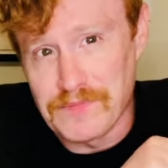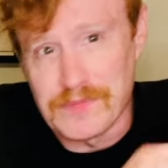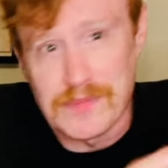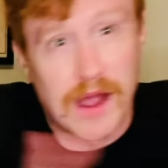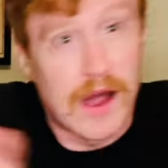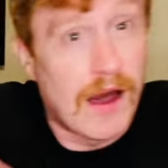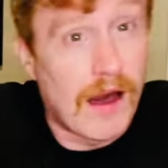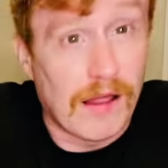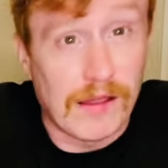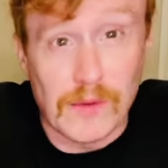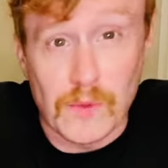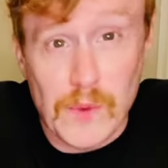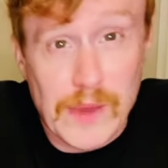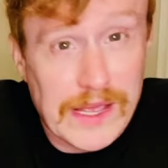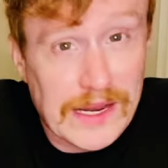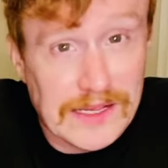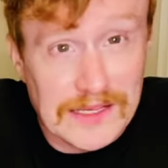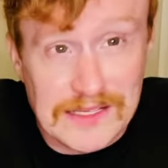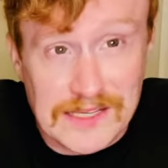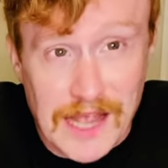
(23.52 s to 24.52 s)

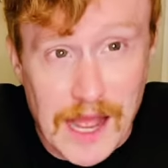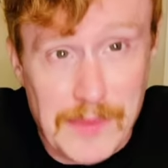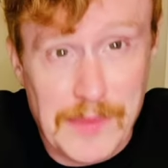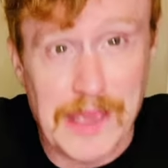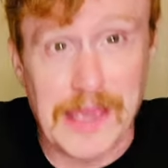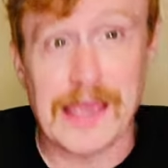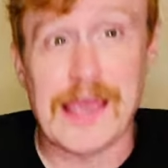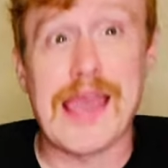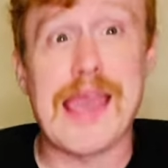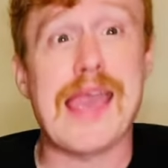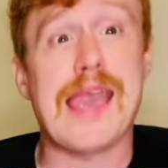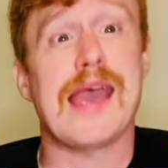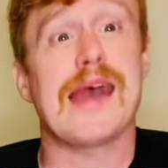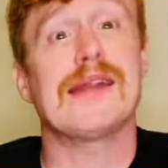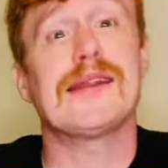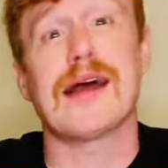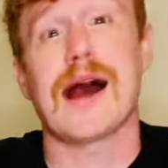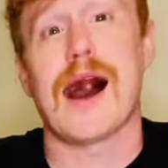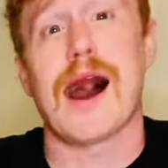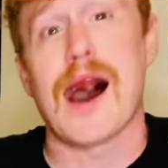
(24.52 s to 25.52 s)
Halloween is coming,
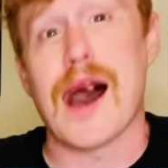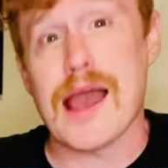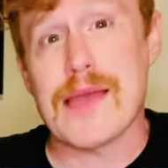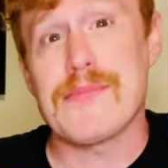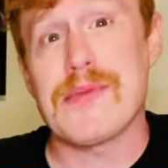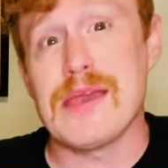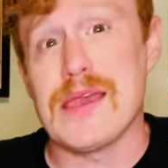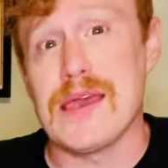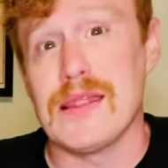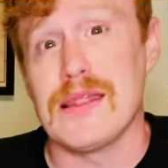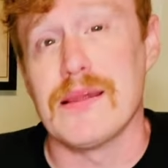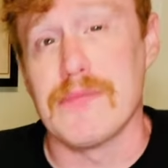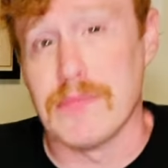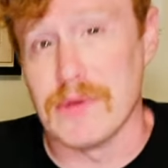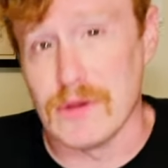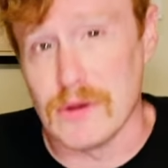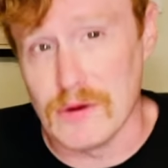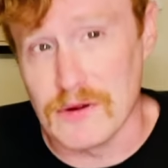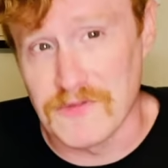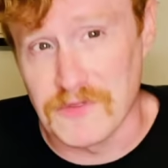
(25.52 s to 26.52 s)
and I'm in the
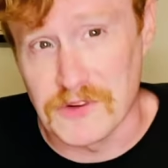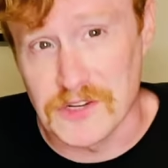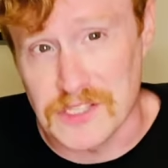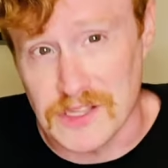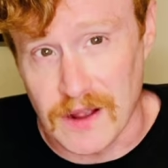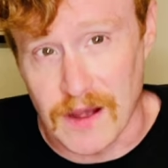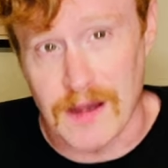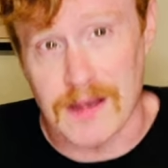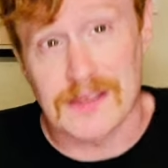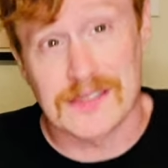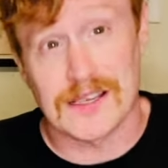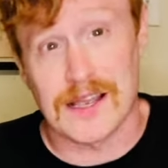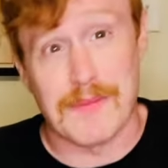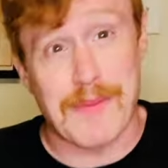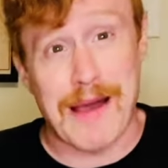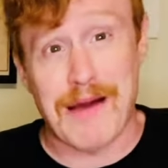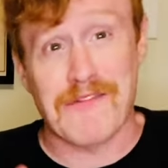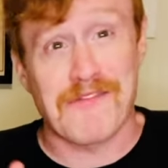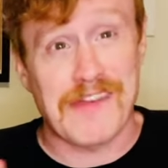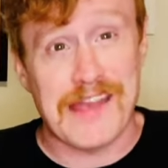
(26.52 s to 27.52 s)
mood for songs
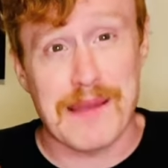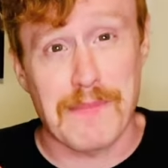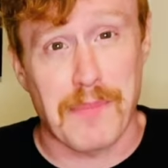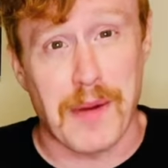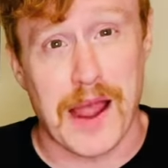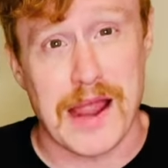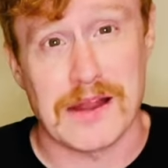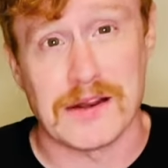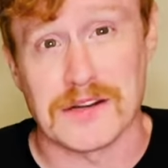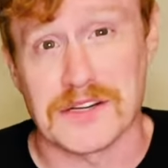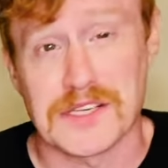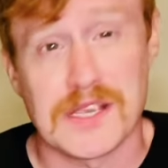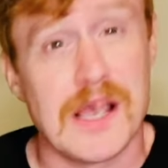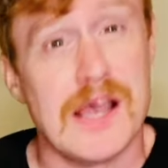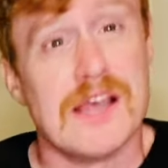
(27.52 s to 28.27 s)
about vampires.